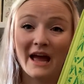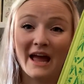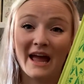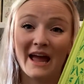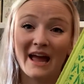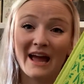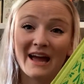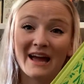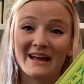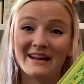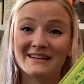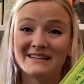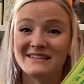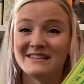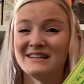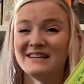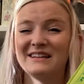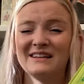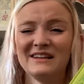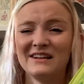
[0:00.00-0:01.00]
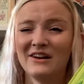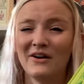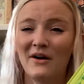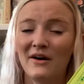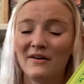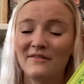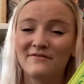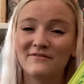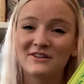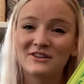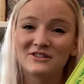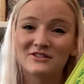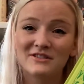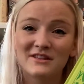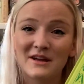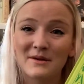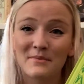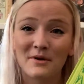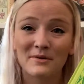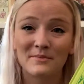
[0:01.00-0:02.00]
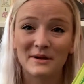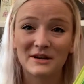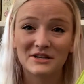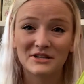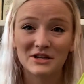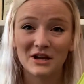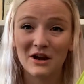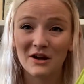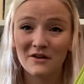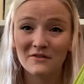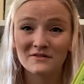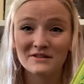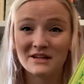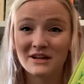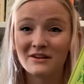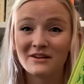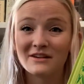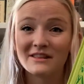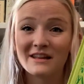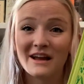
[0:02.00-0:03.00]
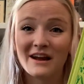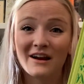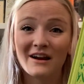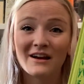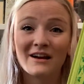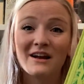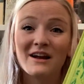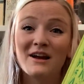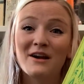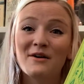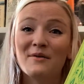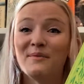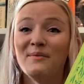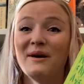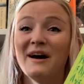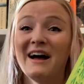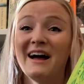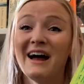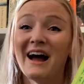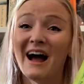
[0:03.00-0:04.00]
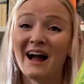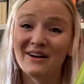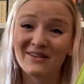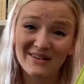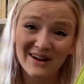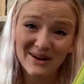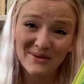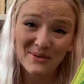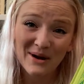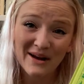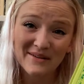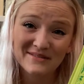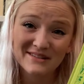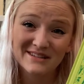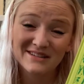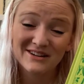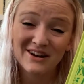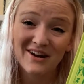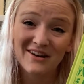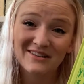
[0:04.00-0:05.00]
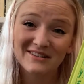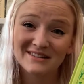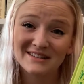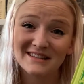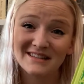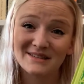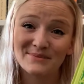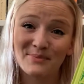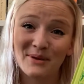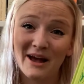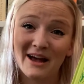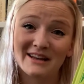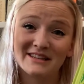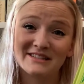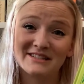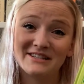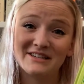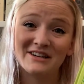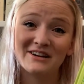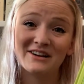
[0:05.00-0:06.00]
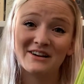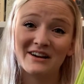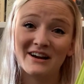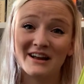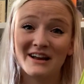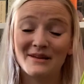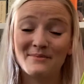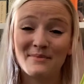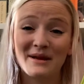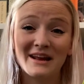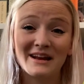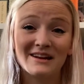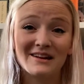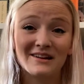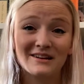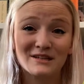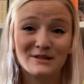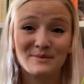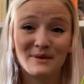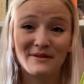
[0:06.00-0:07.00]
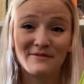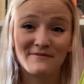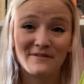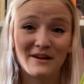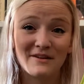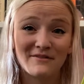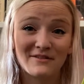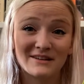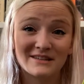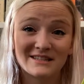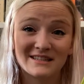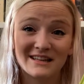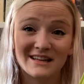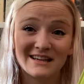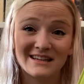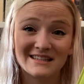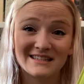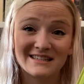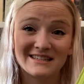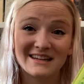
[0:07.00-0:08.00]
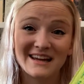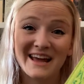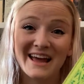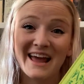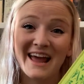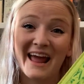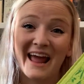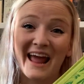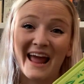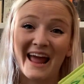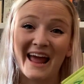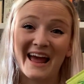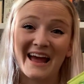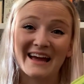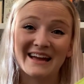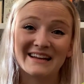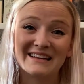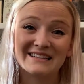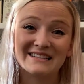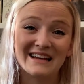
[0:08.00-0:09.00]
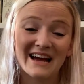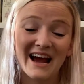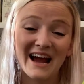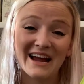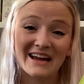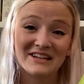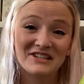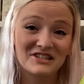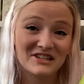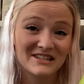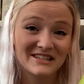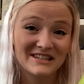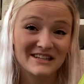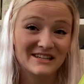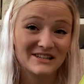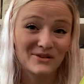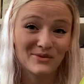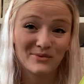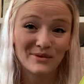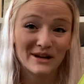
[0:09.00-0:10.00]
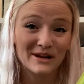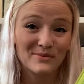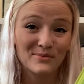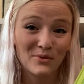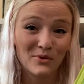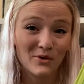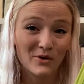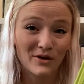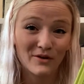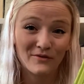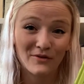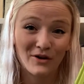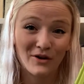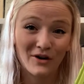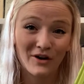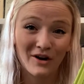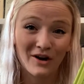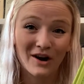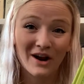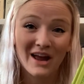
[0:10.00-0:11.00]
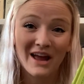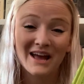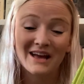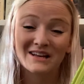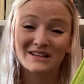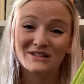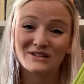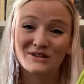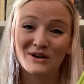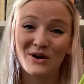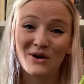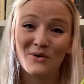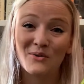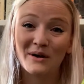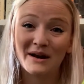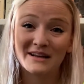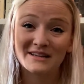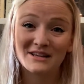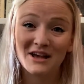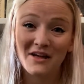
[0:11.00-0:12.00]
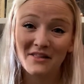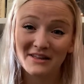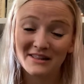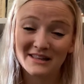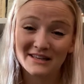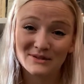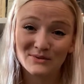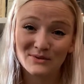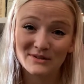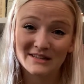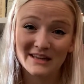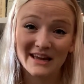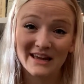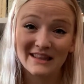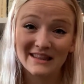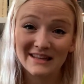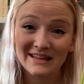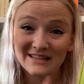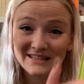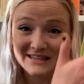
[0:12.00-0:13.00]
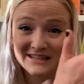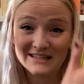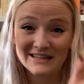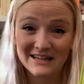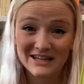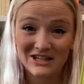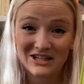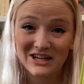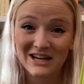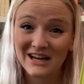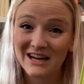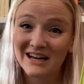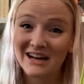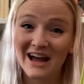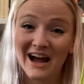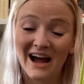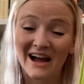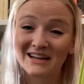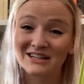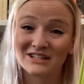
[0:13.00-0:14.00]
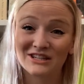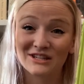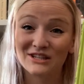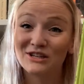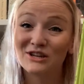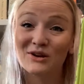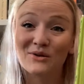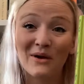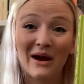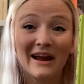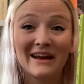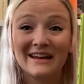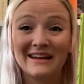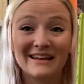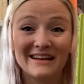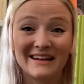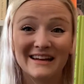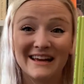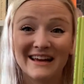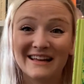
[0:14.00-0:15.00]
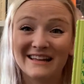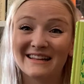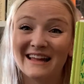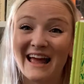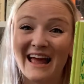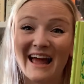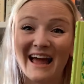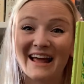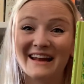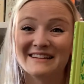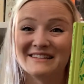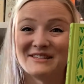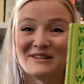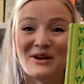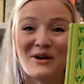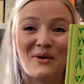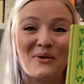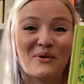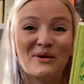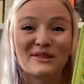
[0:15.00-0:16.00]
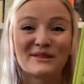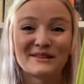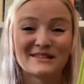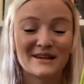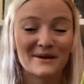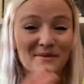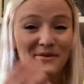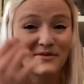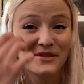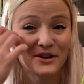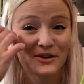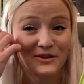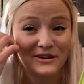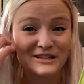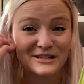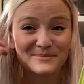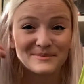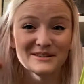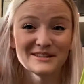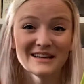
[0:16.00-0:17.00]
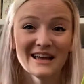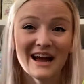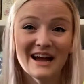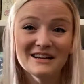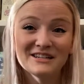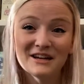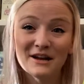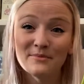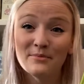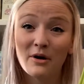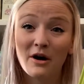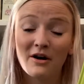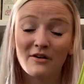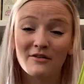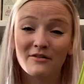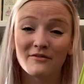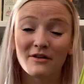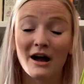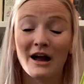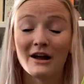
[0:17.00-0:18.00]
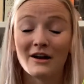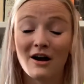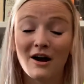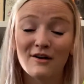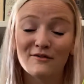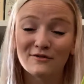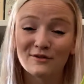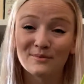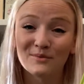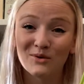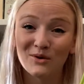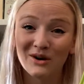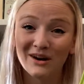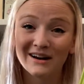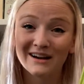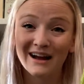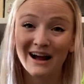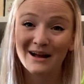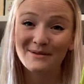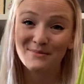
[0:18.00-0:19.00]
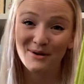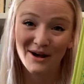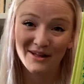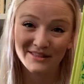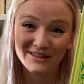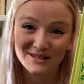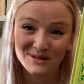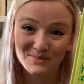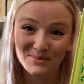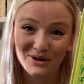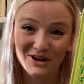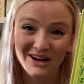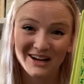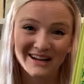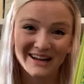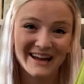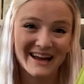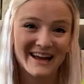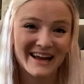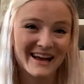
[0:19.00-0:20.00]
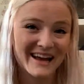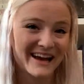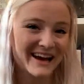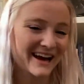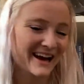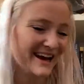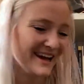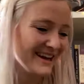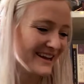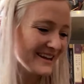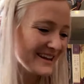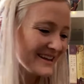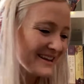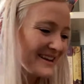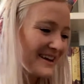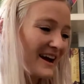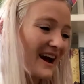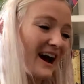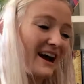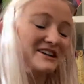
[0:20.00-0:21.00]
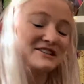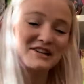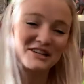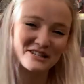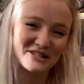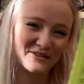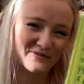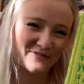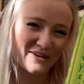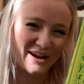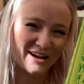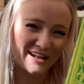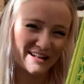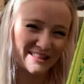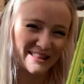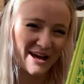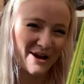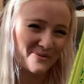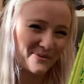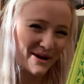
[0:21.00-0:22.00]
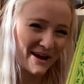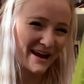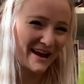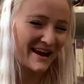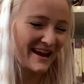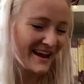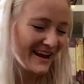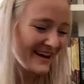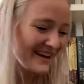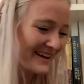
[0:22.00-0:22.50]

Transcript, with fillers: And, you know, I featured them on my shelves here and there, but I read Wives and Daughters this past year and it made it onto my favorites list, and I just need to read more of her. So when I saw that this was in this edition, I just knew I needed it. And so with some of the Christmas cash I got from work, I bought this book. I justified it that way.